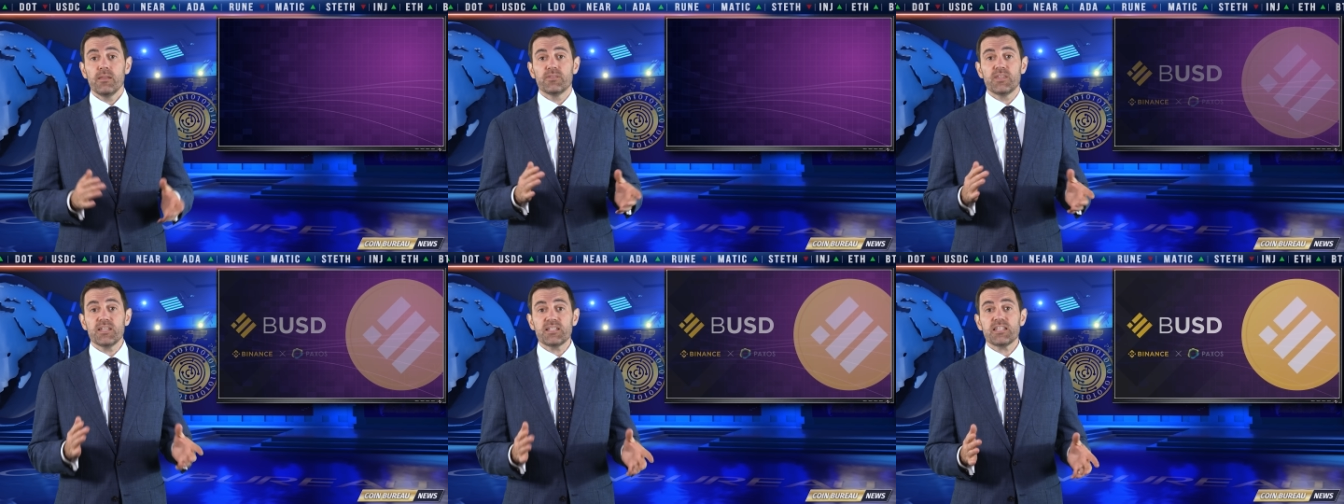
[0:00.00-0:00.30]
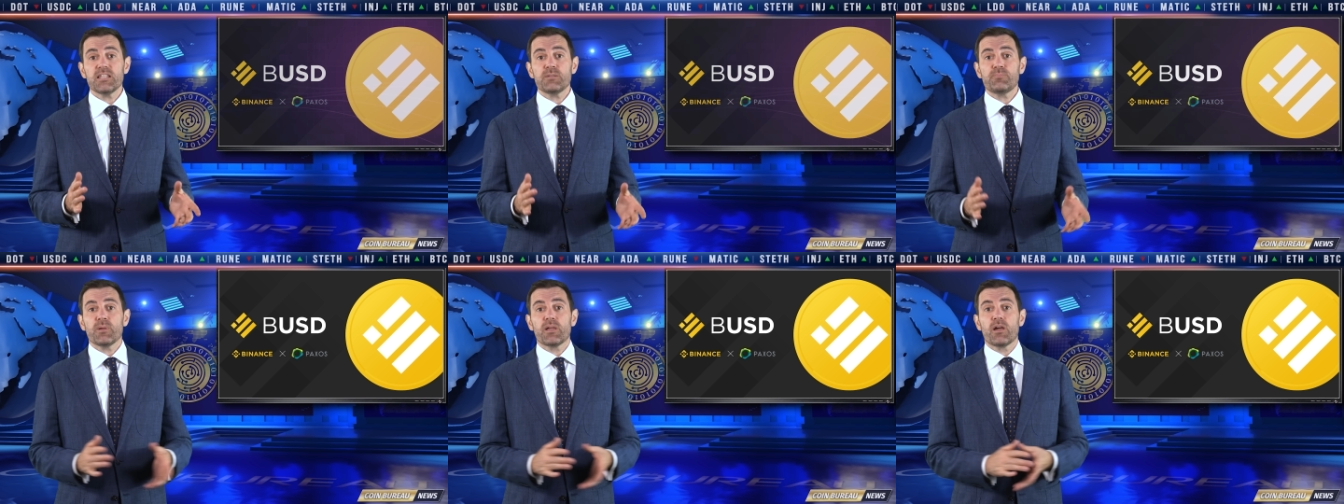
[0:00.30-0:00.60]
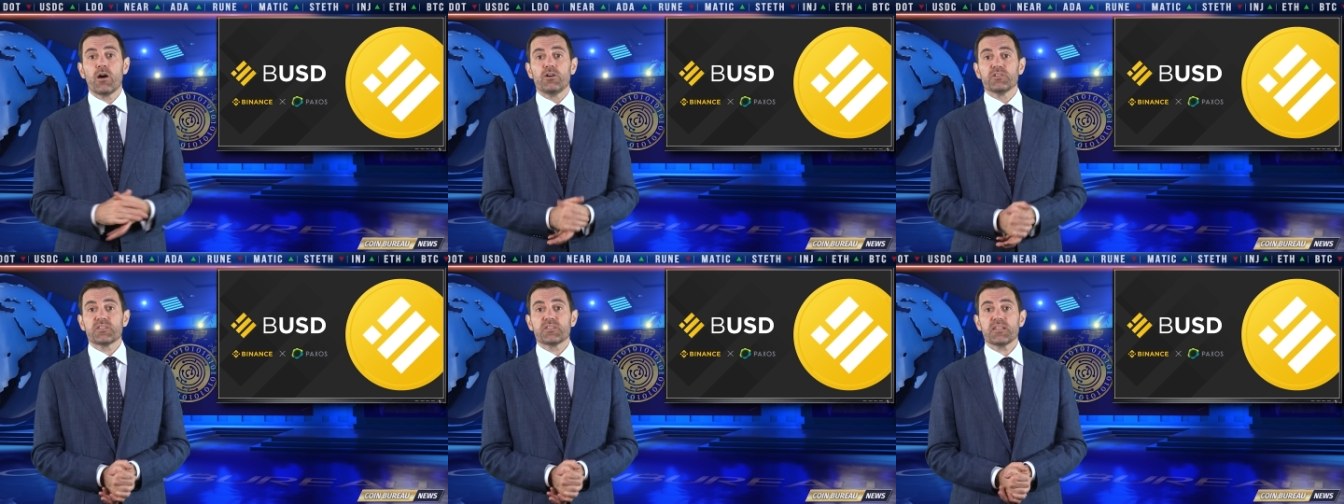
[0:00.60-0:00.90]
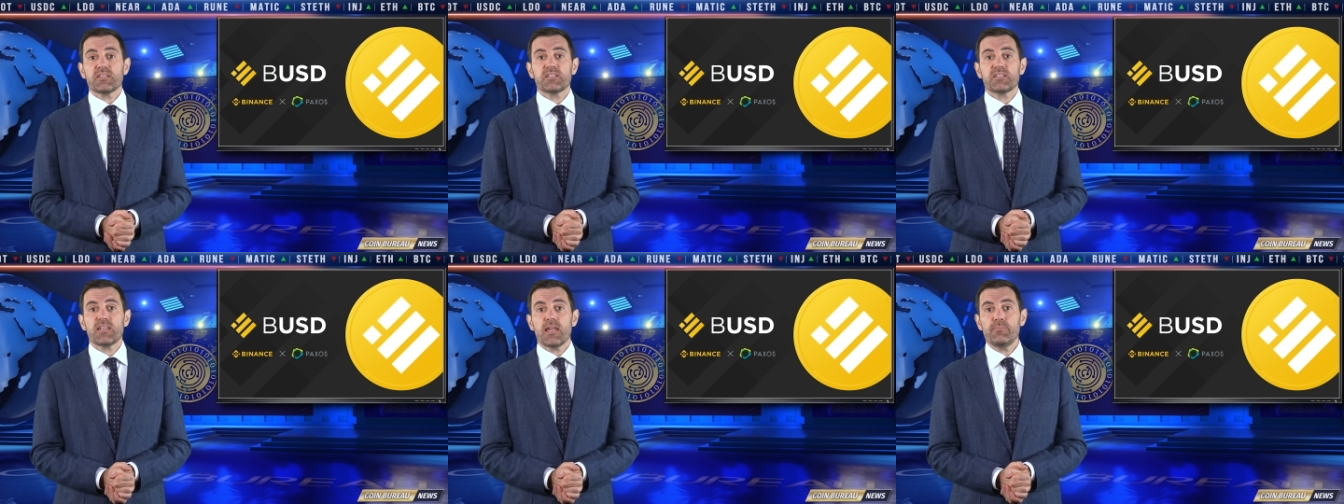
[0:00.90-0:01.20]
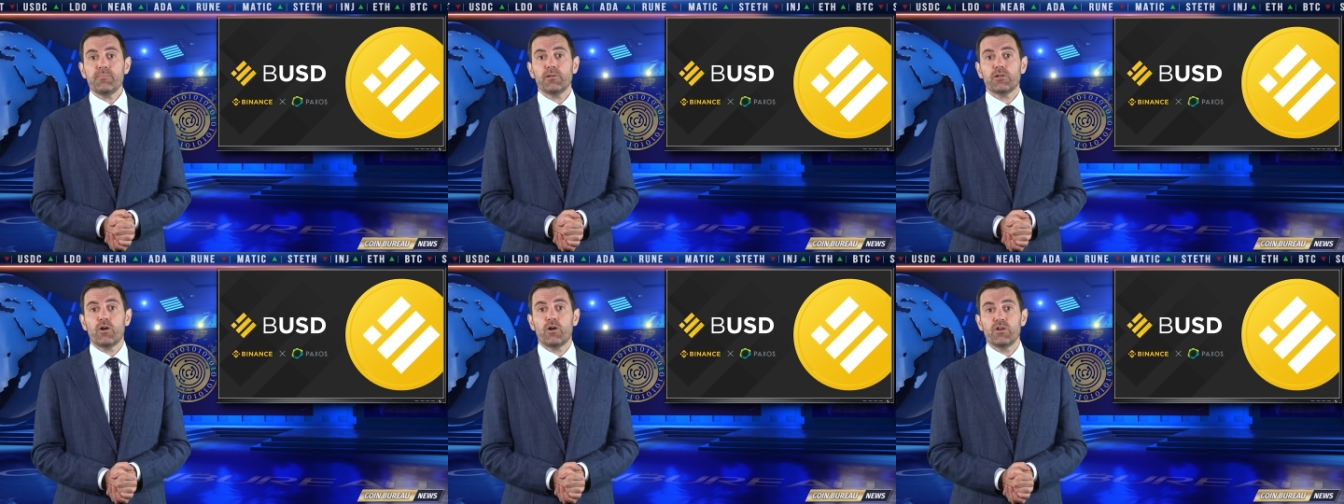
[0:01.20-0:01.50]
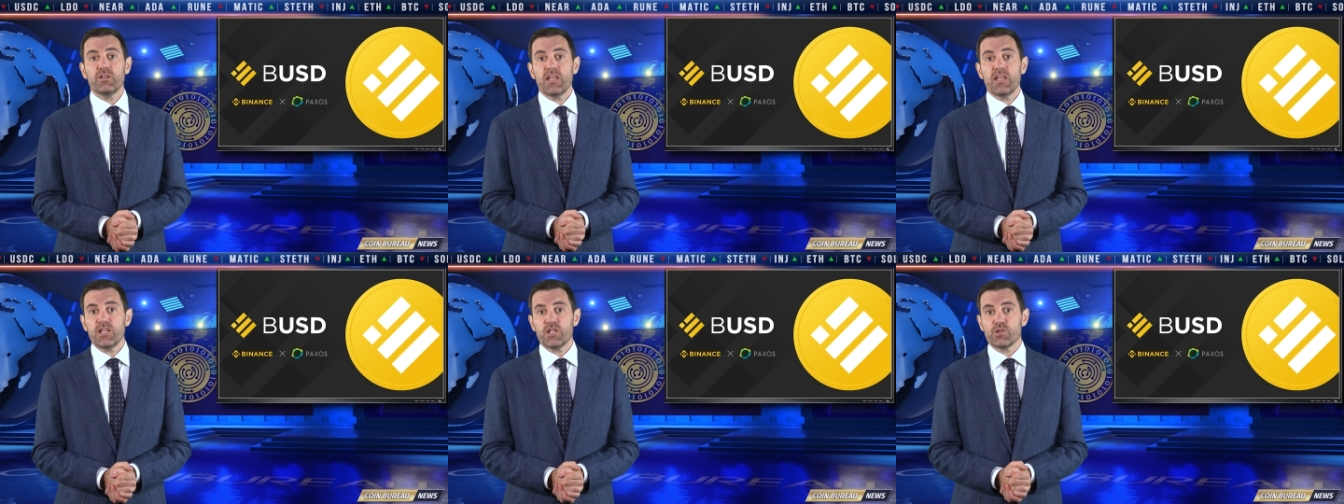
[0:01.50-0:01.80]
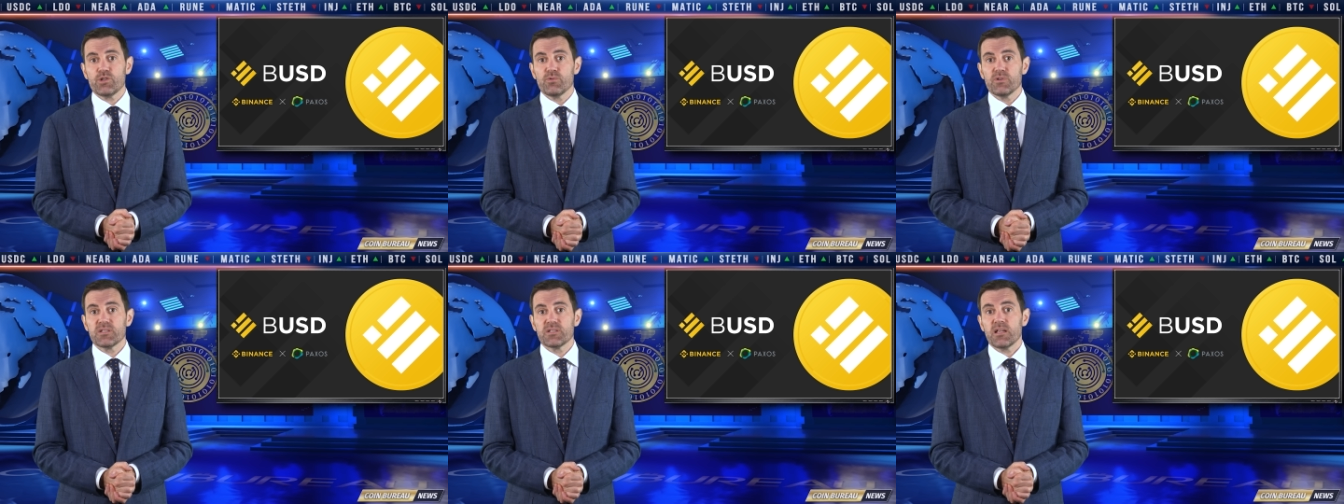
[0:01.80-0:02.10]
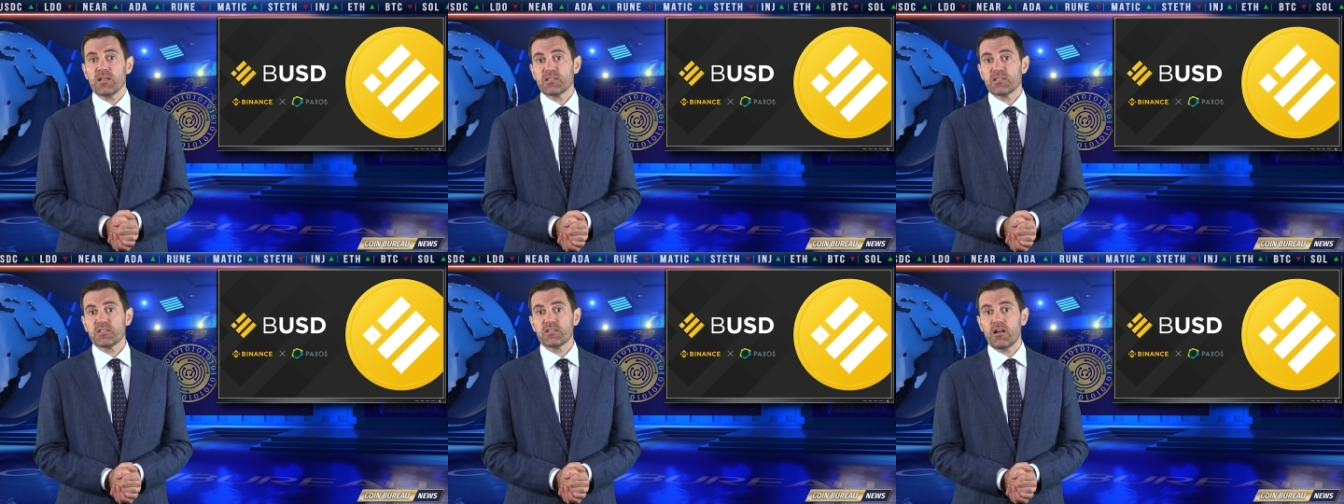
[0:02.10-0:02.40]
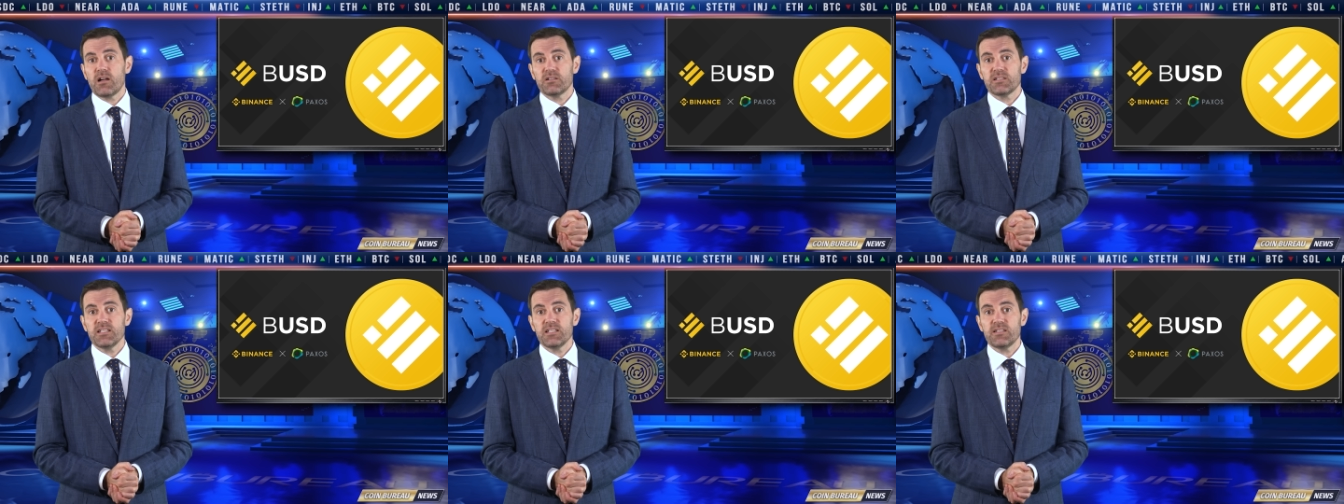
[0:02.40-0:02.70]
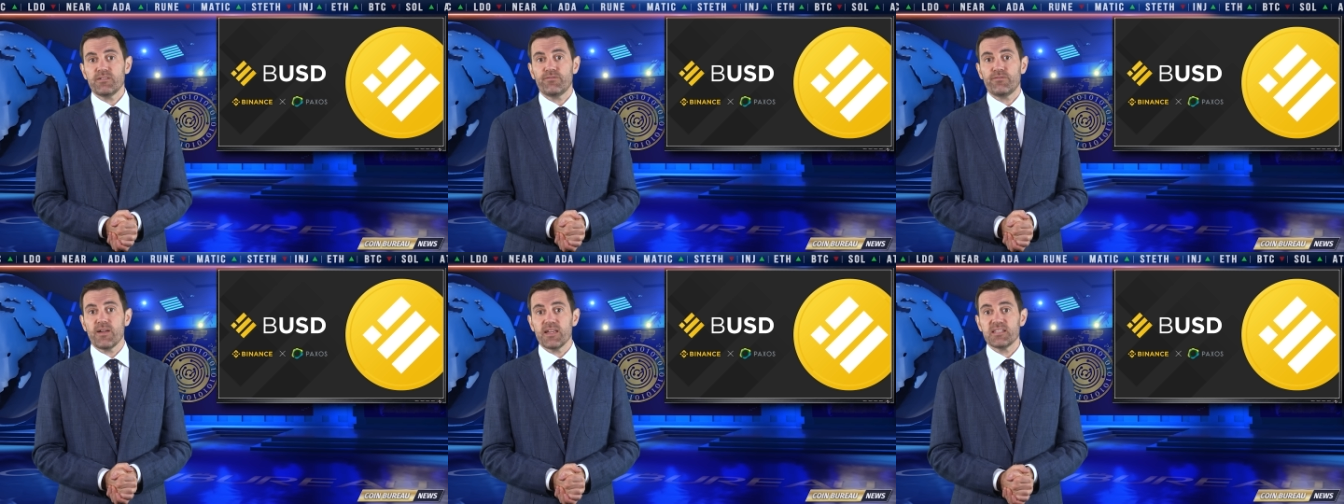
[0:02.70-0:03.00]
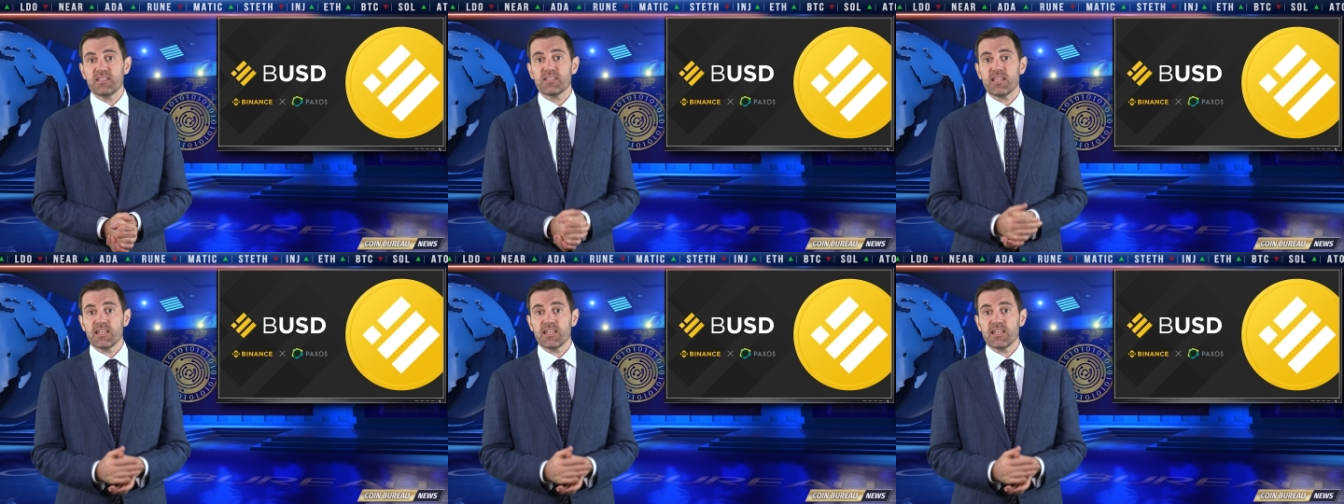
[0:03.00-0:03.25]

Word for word: This is because stablecoin issuers are starting to face